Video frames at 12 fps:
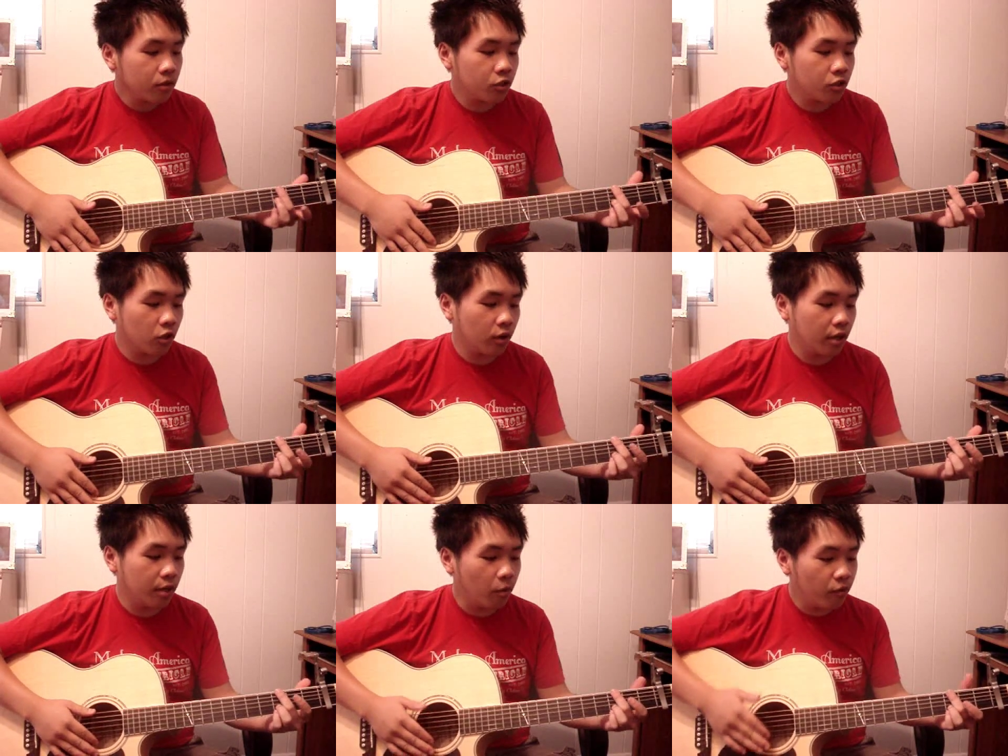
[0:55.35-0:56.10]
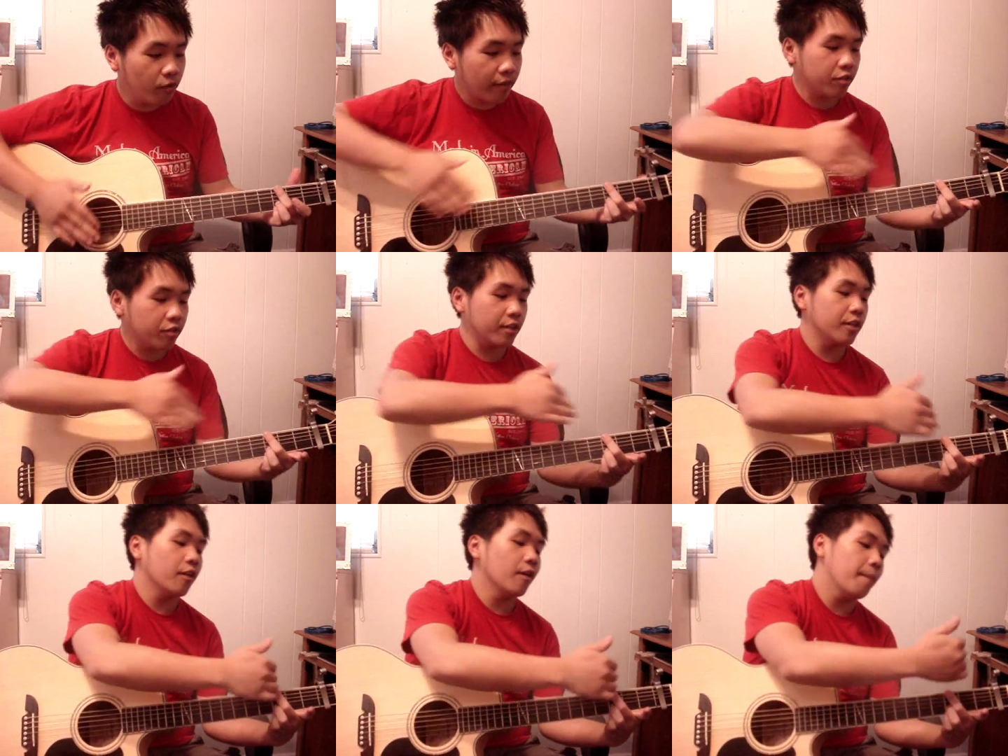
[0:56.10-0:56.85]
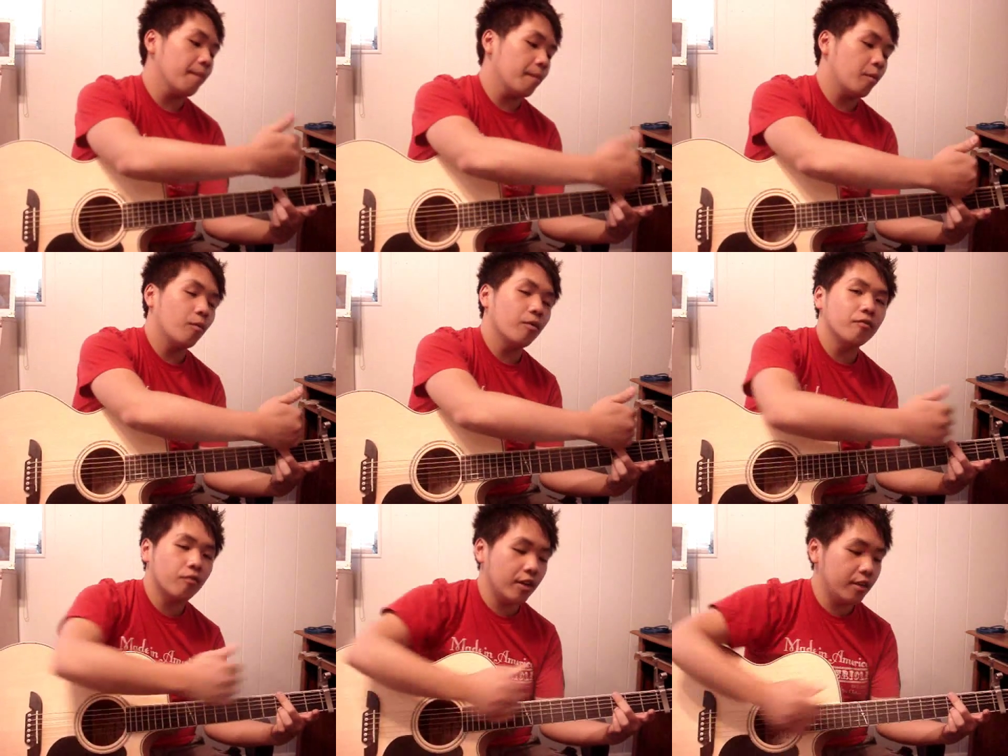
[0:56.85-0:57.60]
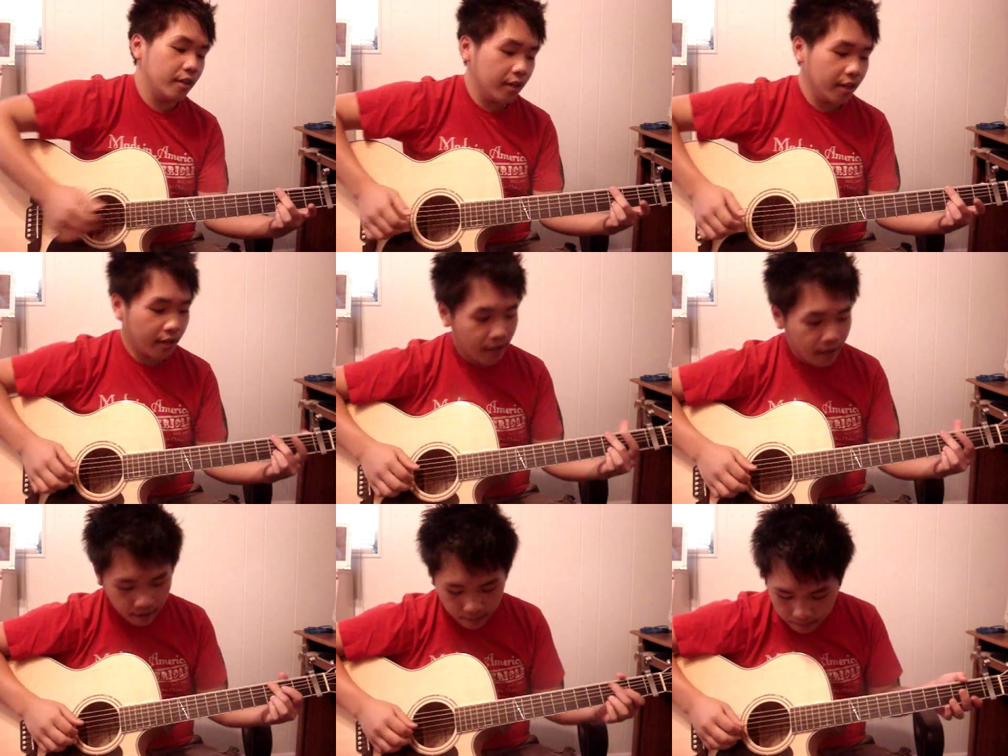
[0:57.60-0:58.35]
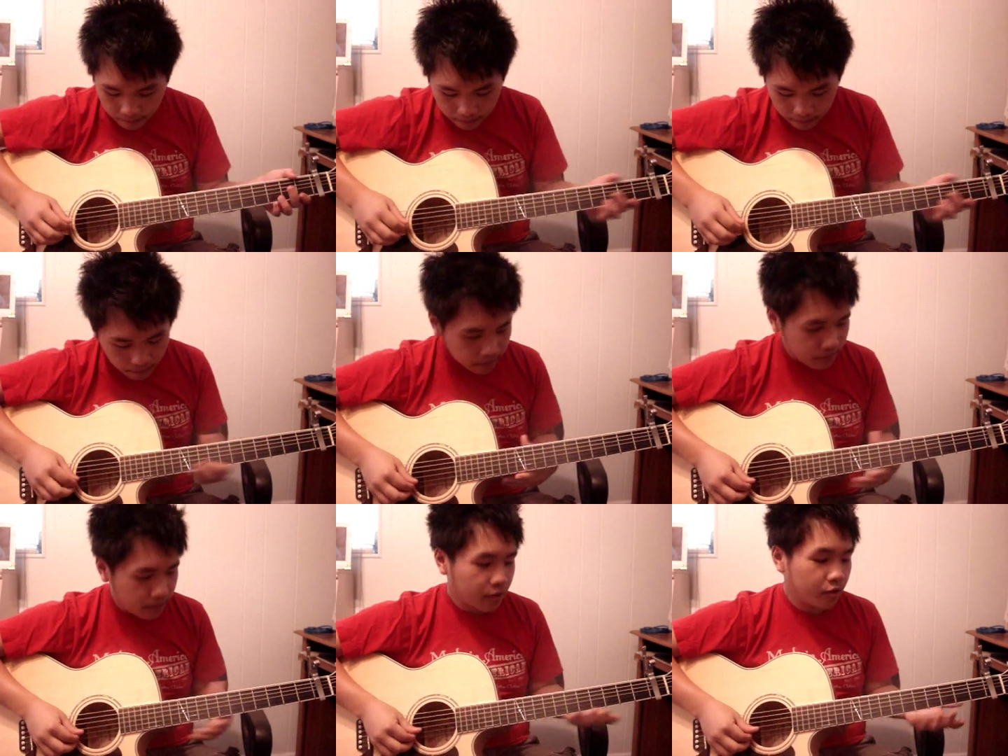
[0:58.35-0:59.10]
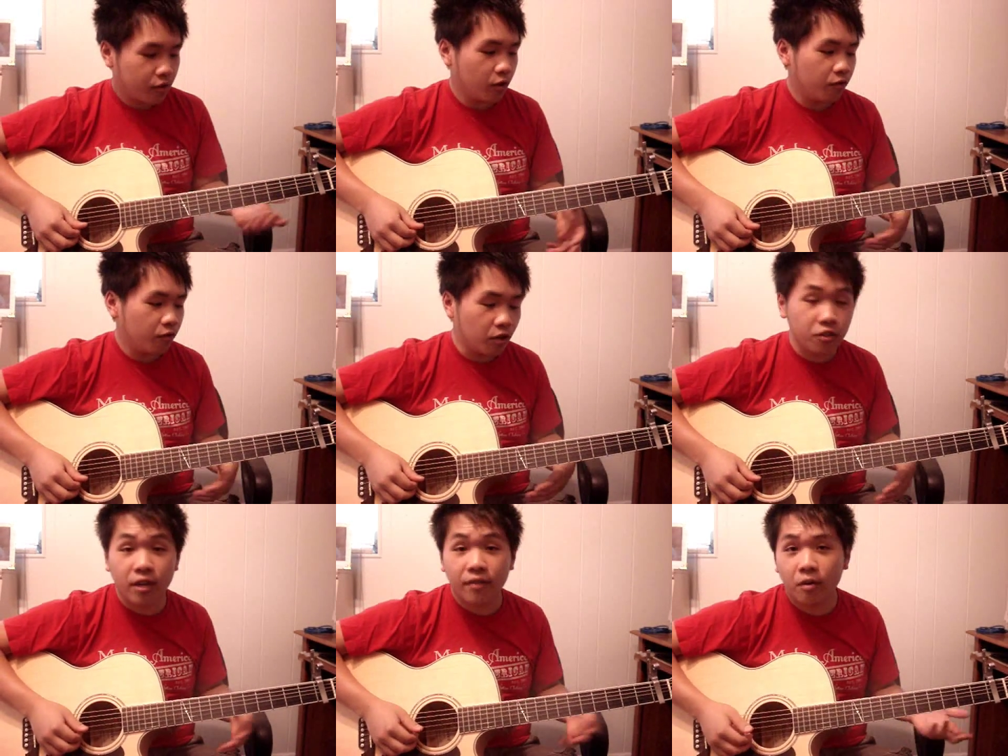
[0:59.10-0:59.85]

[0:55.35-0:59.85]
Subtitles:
So I move everything up one fret. So first